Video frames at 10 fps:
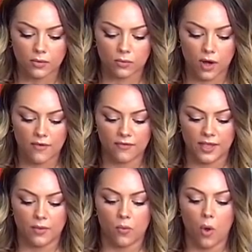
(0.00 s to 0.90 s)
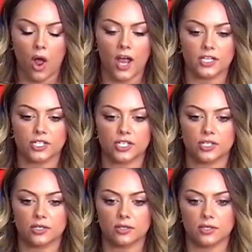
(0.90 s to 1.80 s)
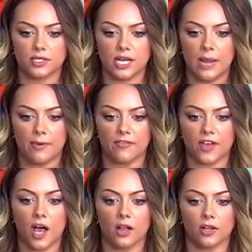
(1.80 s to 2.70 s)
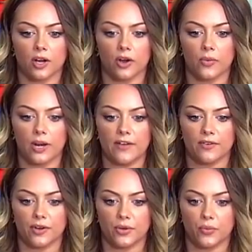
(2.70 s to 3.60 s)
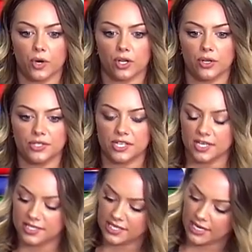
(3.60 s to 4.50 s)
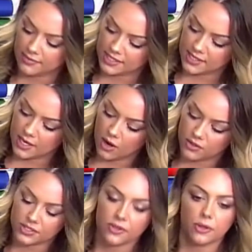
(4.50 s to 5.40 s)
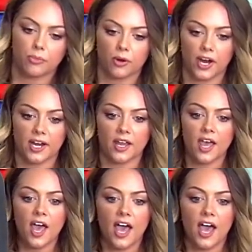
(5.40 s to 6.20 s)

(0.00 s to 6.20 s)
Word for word: roughly washed type of color whenever we're close to the seams, and then also the braid.